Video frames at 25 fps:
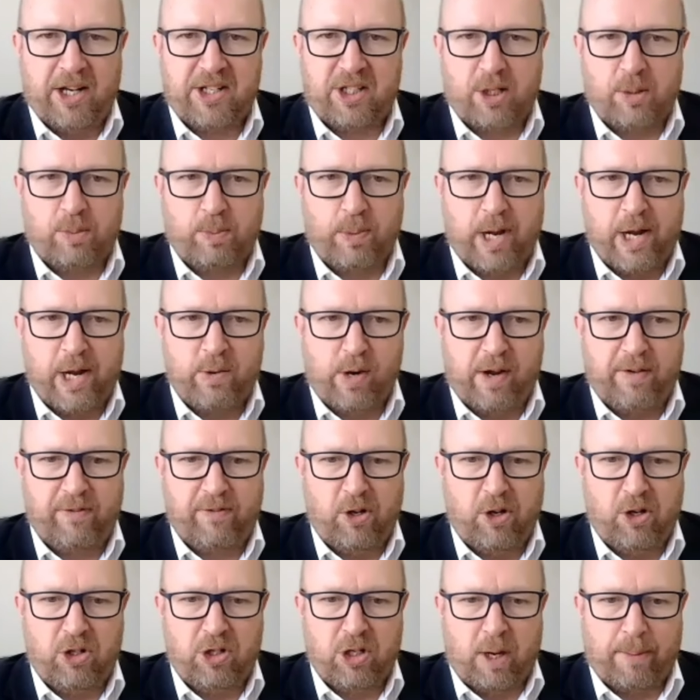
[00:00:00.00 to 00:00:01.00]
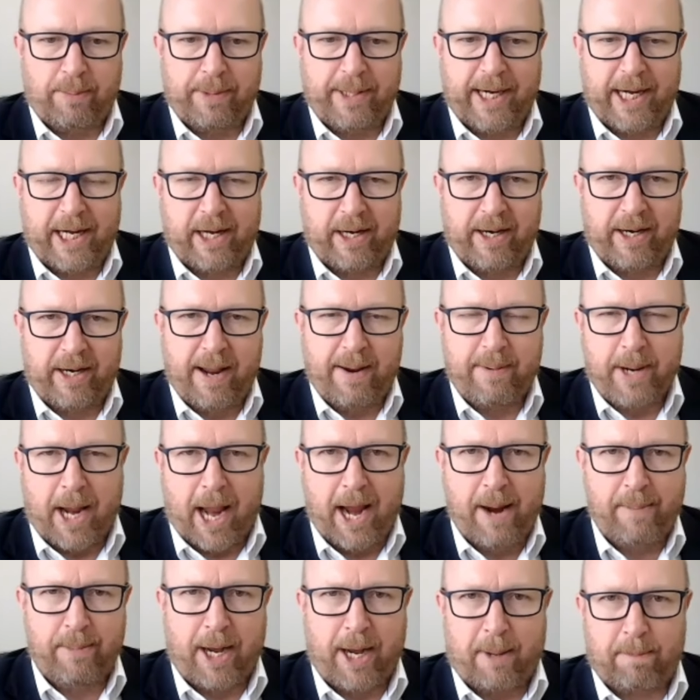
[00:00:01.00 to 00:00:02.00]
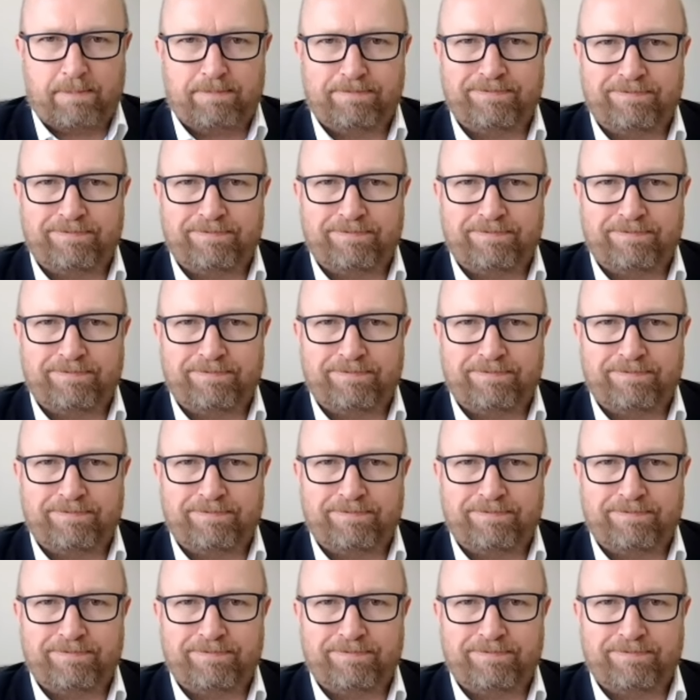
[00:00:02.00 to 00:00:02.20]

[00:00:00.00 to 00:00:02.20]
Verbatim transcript: to be with you, Dominic and Emma.